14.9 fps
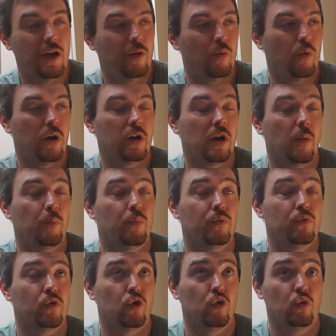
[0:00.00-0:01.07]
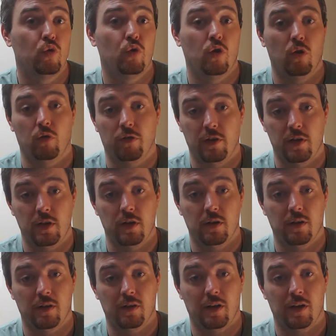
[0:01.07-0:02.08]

What a brutal scene.